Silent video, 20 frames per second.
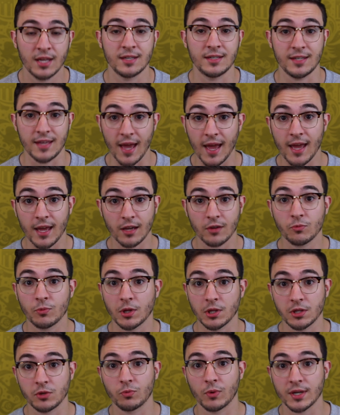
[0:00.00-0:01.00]
Niang,
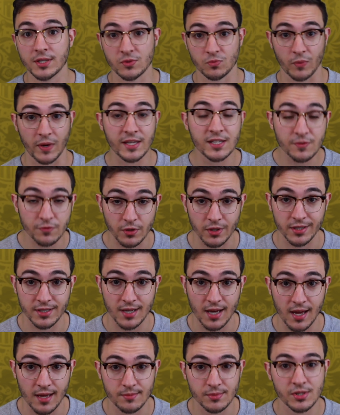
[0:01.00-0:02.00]
while he was wasteful at
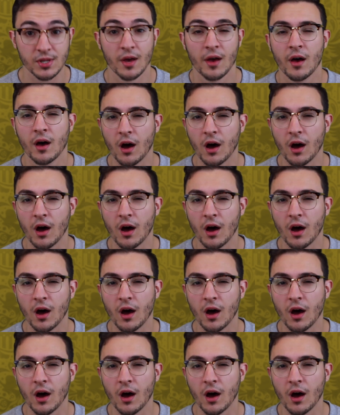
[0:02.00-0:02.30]
times,